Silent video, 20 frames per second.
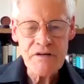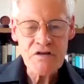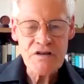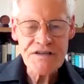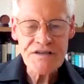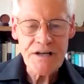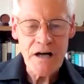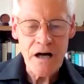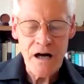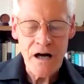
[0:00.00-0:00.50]

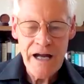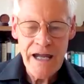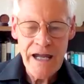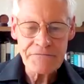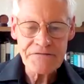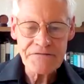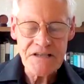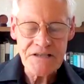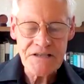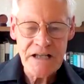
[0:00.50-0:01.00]
because I
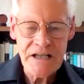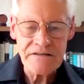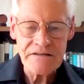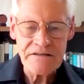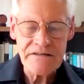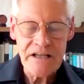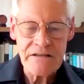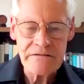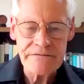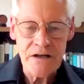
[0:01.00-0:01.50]
have to
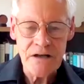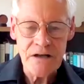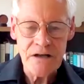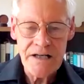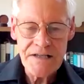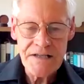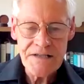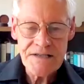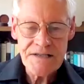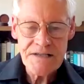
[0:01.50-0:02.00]
take the
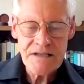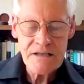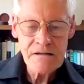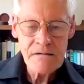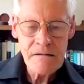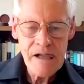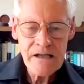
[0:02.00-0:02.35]
advice